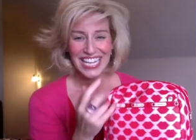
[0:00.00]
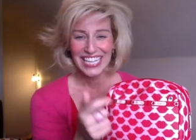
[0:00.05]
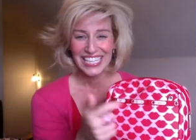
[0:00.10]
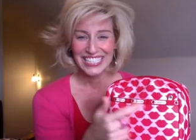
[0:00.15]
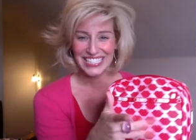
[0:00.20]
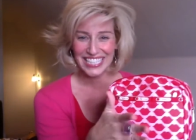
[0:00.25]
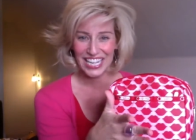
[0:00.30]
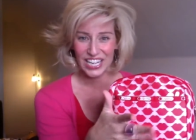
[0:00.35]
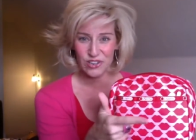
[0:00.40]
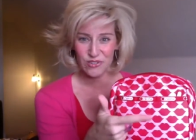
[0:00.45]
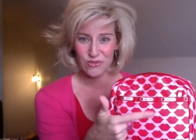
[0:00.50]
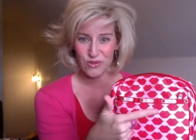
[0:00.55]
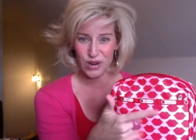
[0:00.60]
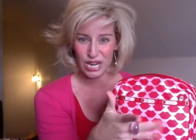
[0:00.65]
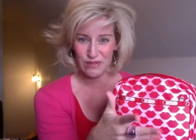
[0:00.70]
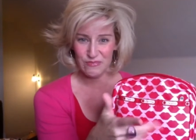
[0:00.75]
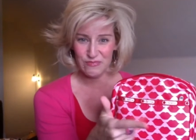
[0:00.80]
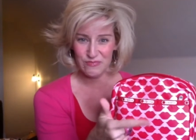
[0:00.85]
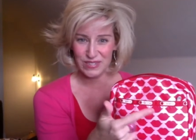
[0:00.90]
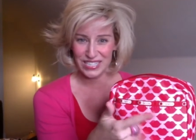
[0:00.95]
It's like a
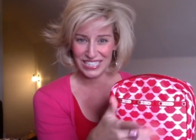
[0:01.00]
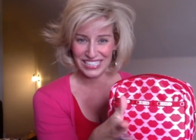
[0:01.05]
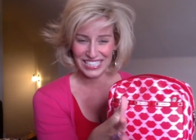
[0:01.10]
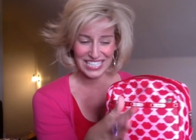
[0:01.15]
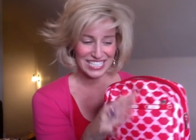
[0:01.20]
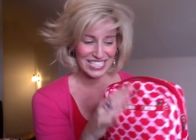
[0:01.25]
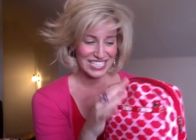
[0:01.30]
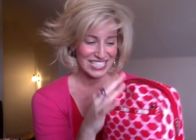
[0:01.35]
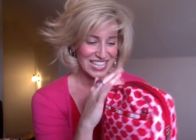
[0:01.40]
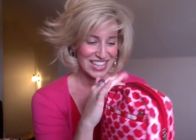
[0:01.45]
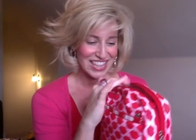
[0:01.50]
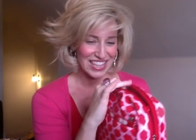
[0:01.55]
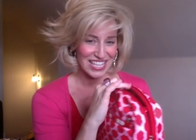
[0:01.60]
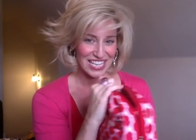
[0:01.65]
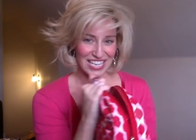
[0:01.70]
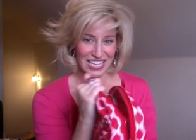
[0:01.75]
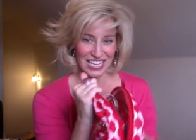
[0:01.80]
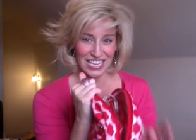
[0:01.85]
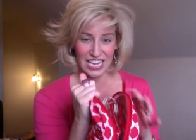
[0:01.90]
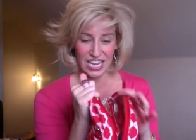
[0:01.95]
wipe clean
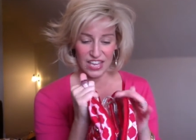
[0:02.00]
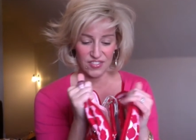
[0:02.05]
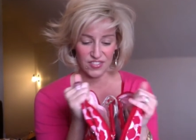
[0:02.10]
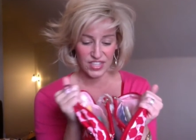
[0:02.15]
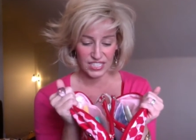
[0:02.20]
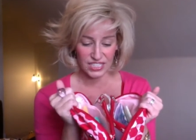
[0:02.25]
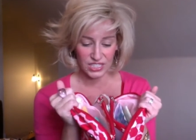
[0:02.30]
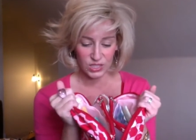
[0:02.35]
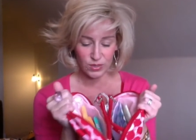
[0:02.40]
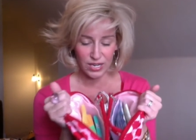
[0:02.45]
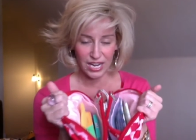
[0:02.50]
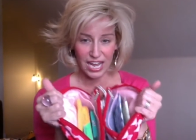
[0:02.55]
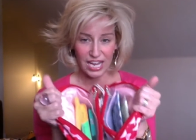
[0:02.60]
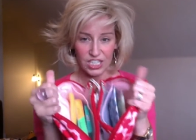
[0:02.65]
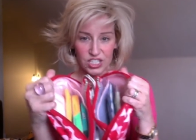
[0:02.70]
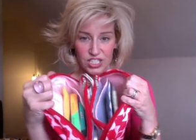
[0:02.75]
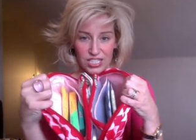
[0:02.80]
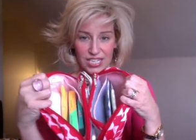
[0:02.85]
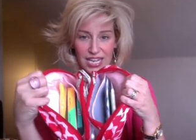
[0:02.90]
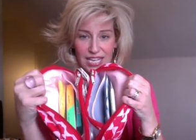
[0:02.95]
thing. And this one
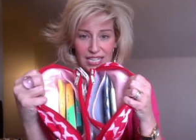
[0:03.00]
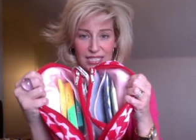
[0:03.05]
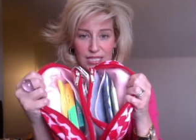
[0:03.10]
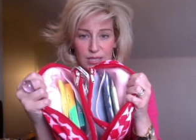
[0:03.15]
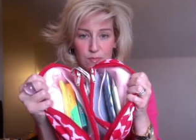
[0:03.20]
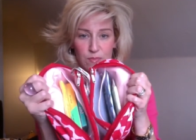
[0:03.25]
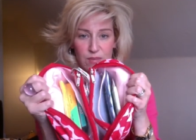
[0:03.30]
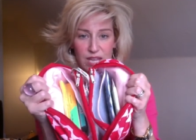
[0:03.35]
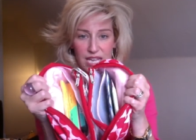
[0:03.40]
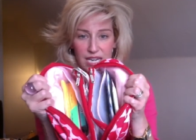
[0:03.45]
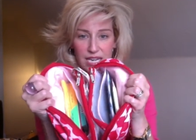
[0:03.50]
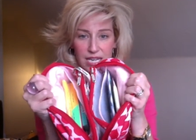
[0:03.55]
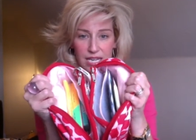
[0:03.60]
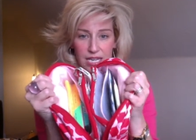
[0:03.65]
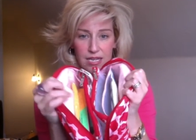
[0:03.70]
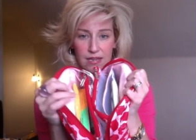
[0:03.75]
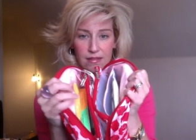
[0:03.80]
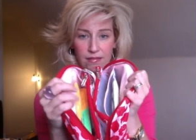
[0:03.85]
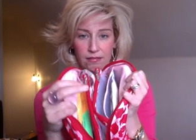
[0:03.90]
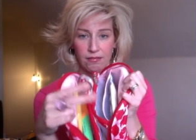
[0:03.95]
actually has
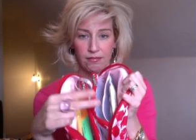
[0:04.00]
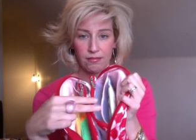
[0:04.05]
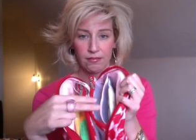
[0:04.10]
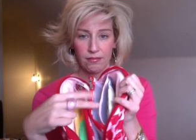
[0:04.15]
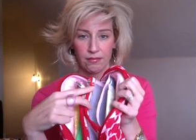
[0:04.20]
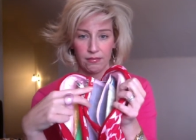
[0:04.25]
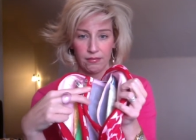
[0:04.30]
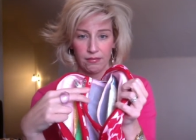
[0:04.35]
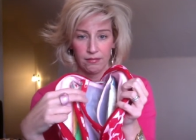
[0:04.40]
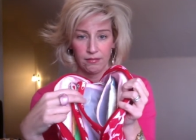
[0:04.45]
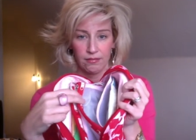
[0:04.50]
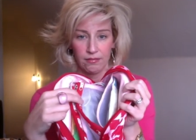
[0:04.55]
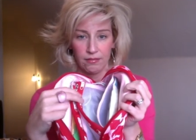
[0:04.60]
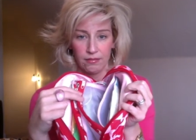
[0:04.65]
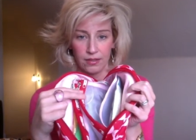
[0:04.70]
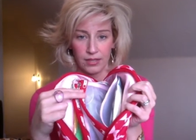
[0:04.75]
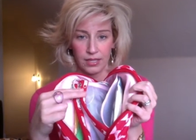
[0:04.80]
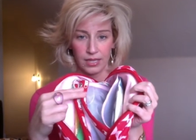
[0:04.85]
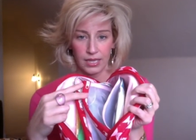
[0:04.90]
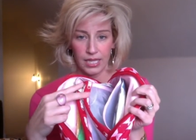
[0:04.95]
many
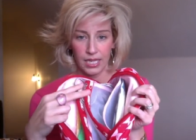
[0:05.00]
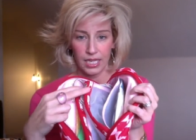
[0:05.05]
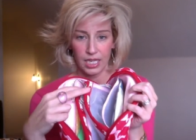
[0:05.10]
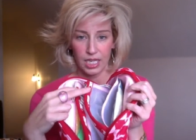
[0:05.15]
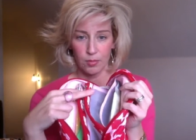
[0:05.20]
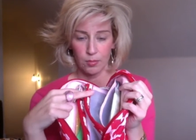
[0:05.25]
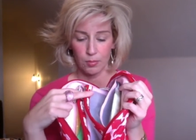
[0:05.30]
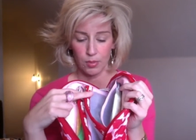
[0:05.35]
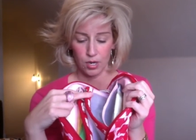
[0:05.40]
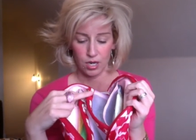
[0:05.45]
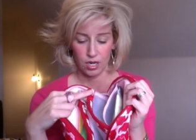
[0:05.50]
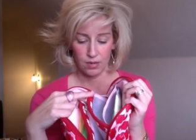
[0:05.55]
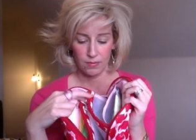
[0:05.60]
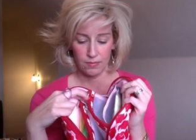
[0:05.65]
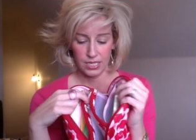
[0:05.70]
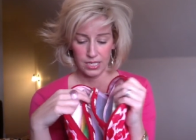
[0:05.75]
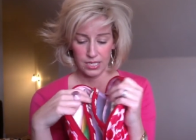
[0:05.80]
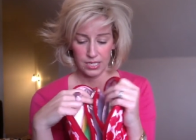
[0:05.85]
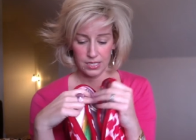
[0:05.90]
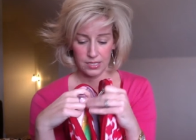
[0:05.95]
like
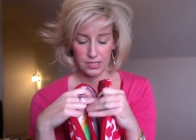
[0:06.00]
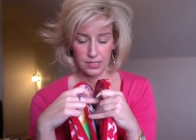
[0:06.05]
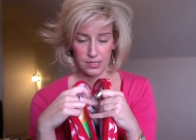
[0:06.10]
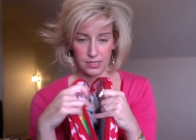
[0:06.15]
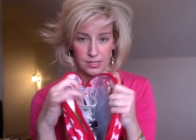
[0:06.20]
compartments.